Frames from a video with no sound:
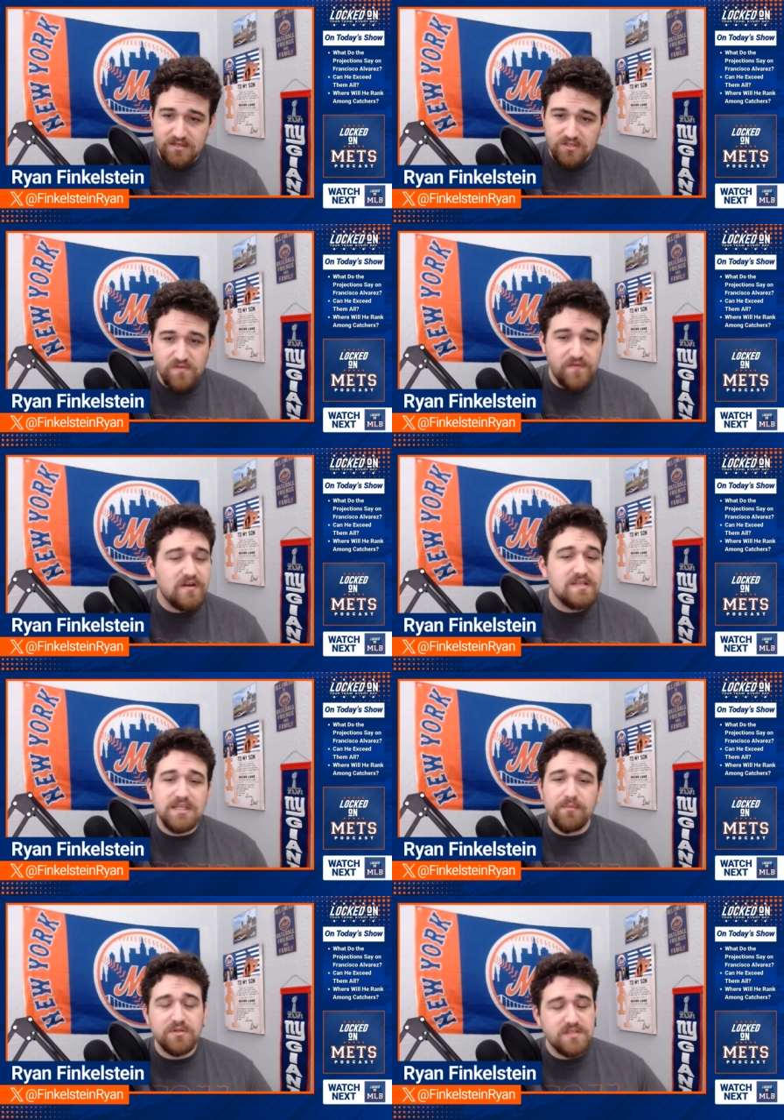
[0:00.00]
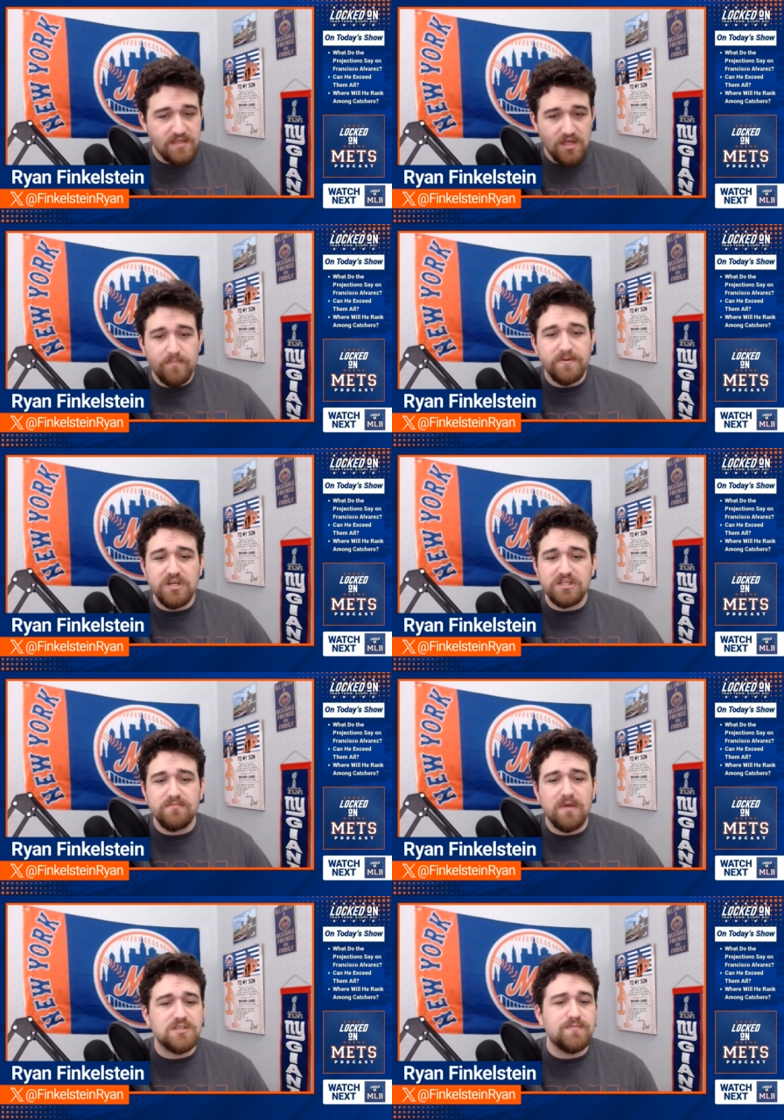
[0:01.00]
So very similar to the other projection
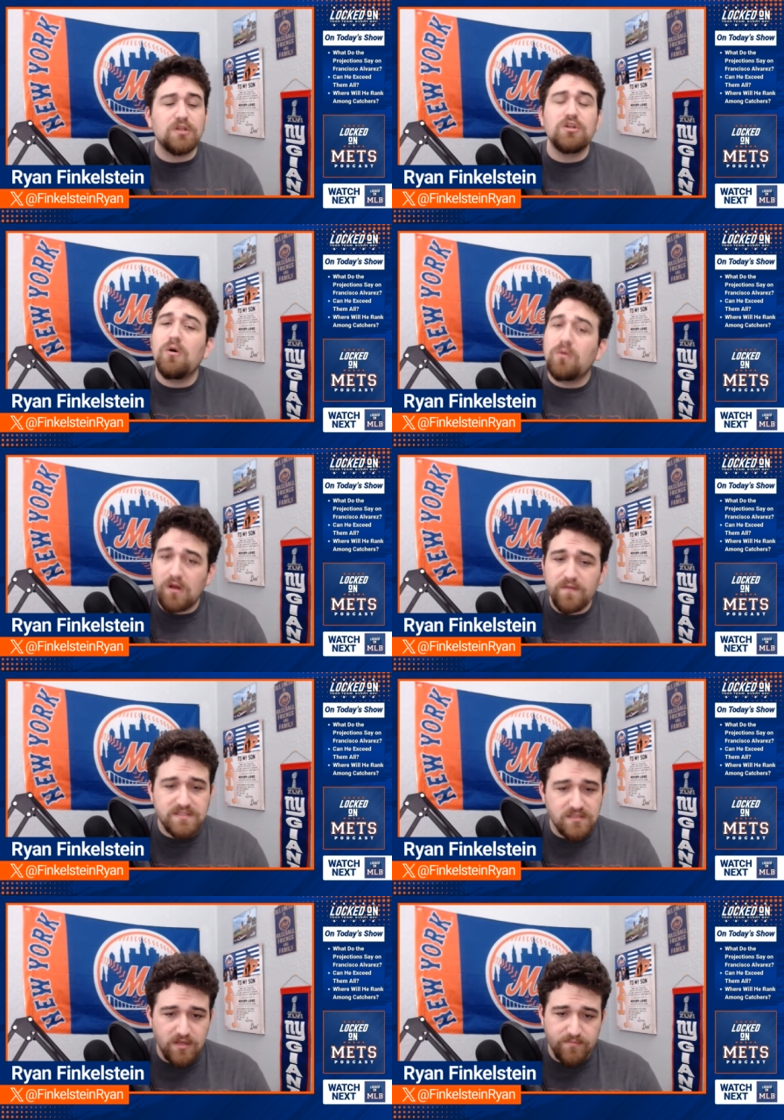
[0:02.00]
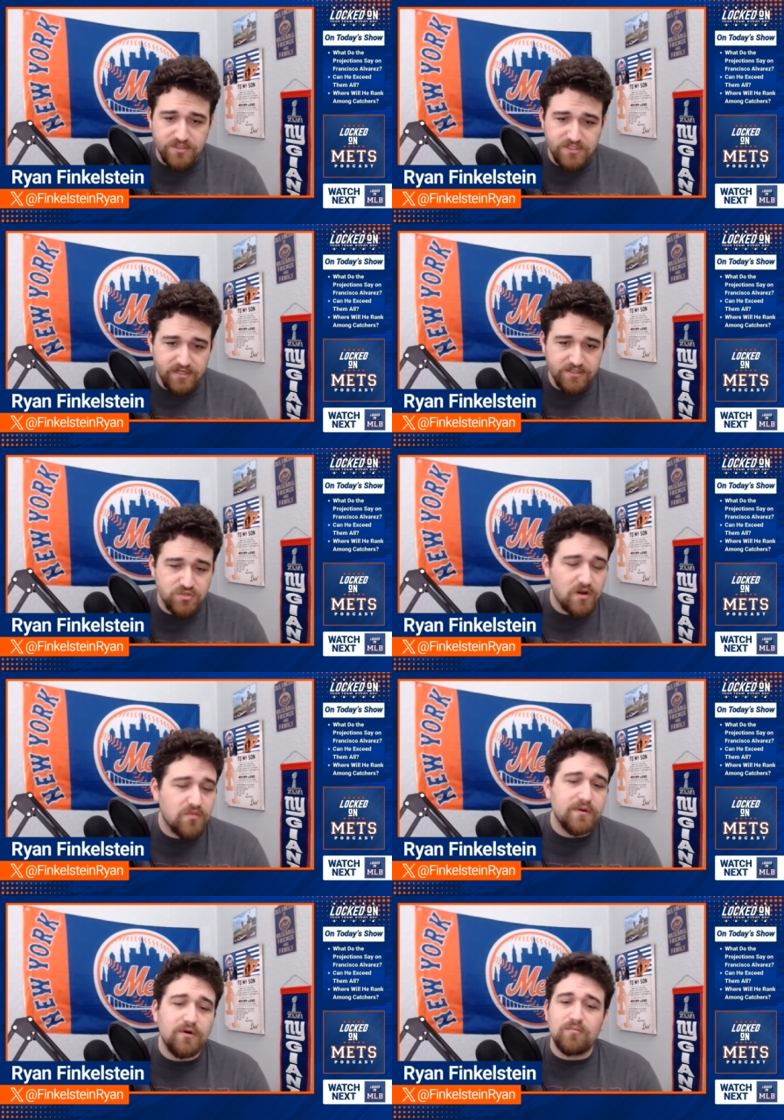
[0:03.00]
models, but lower on the slugging percentage.
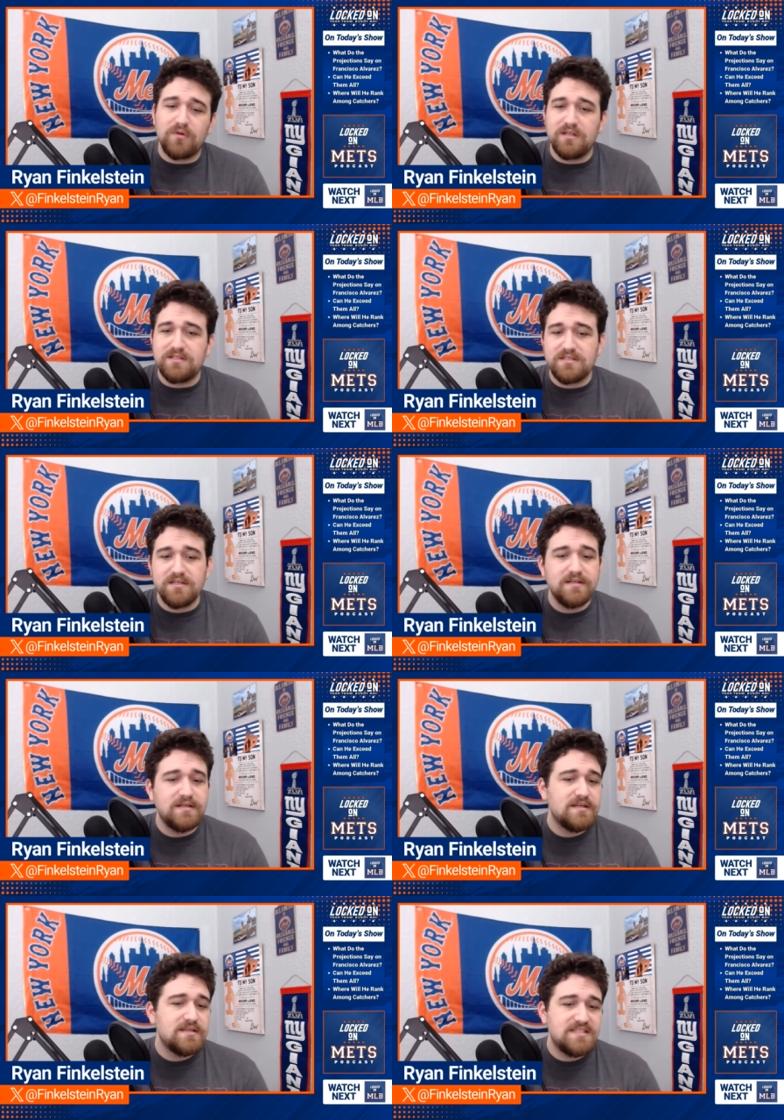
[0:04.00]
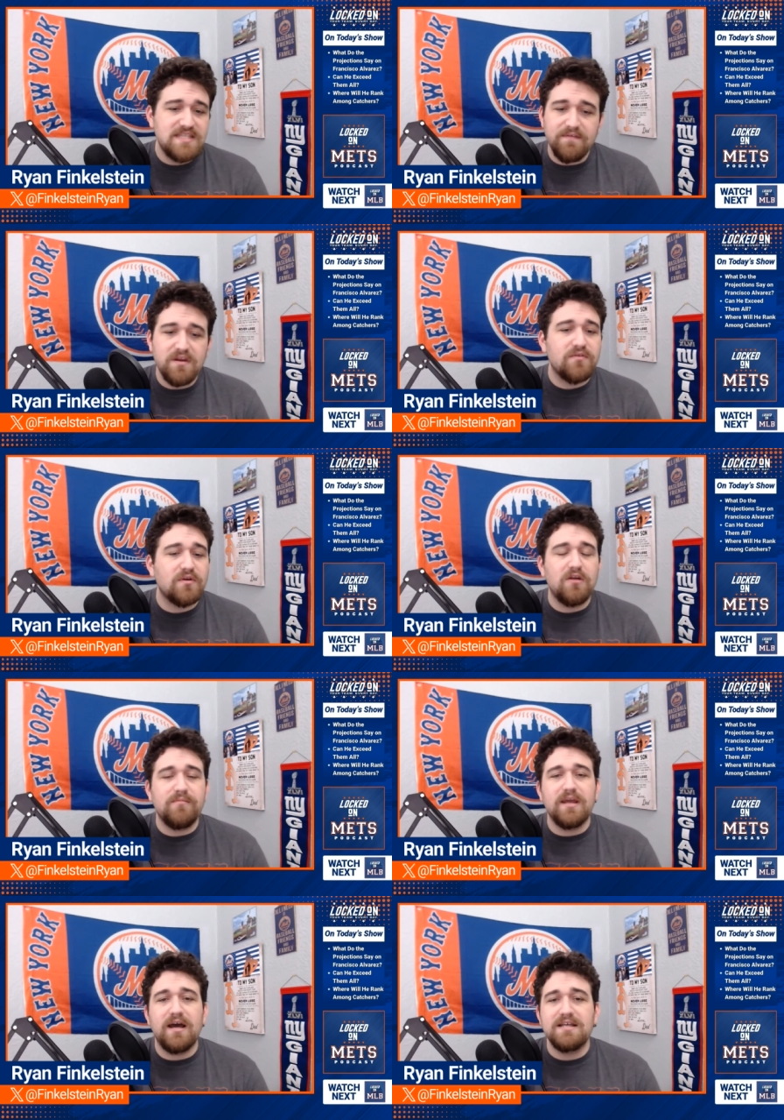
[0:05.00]
23 home runs, 73
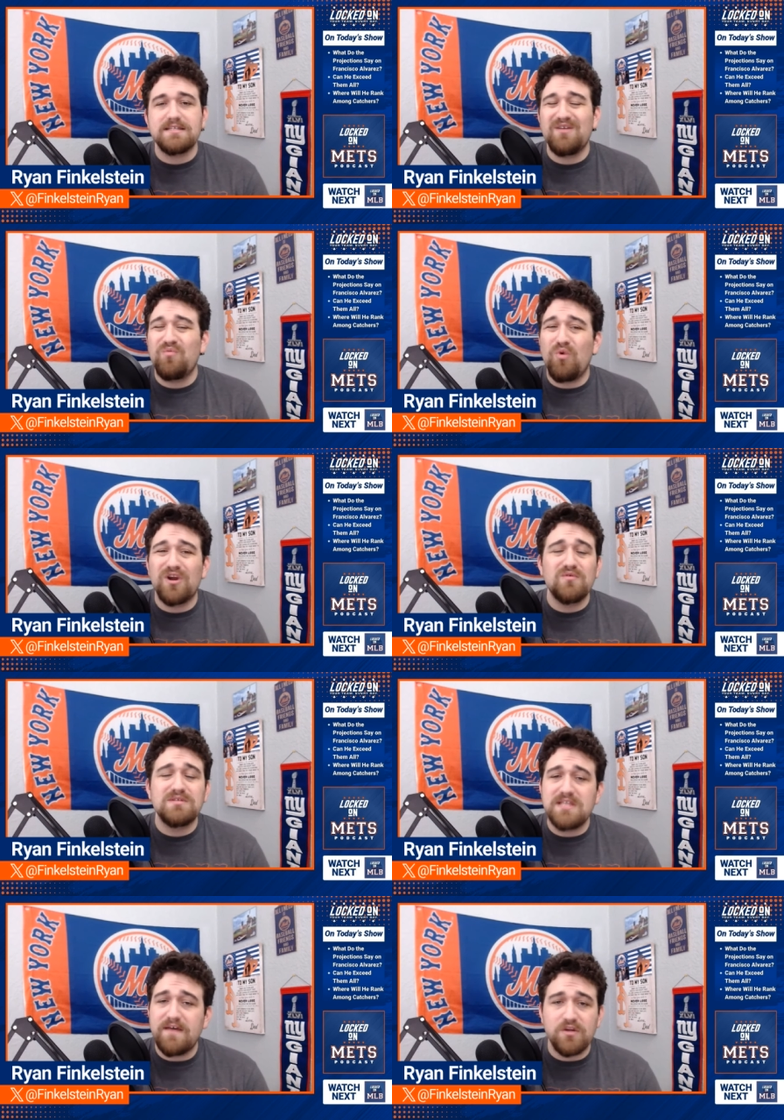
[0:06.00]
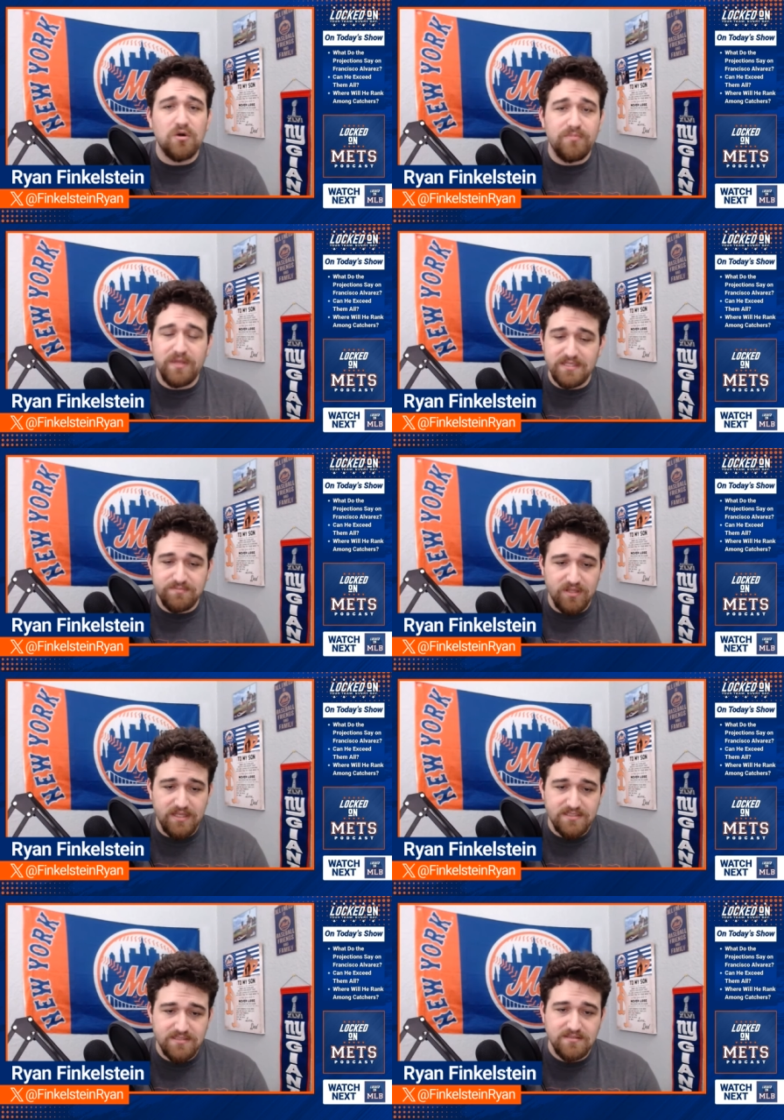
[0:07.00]
RBIs, a 107 OPS
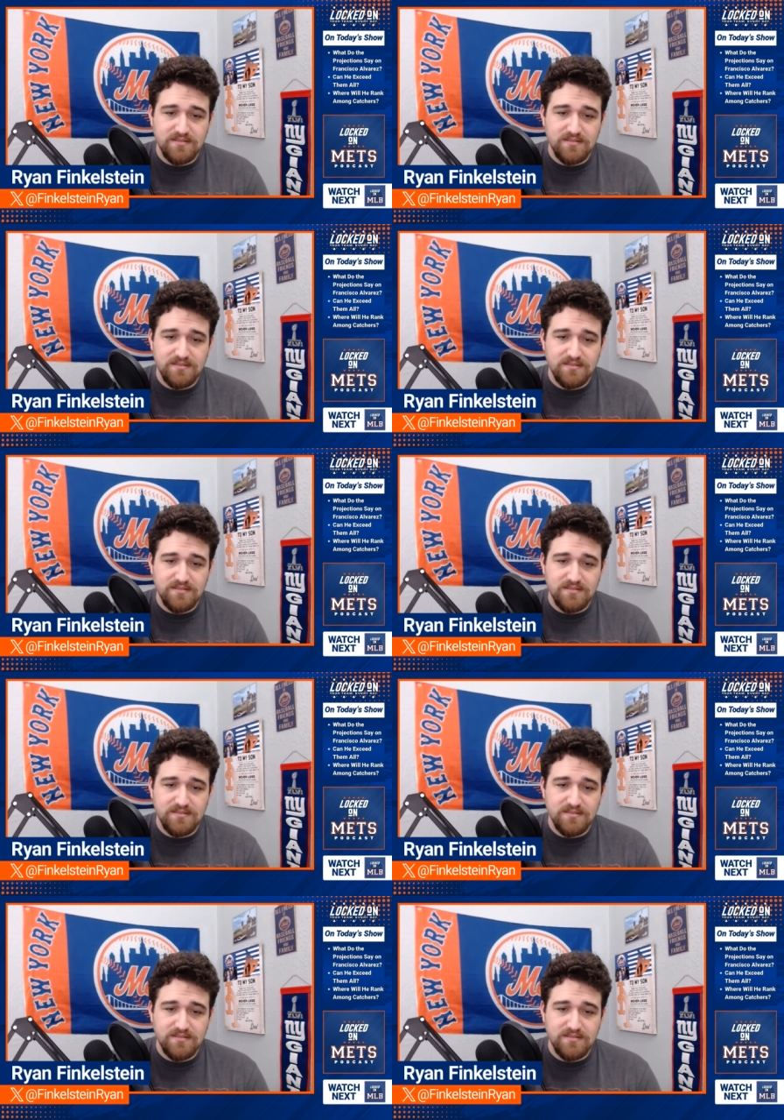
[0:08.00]
plus.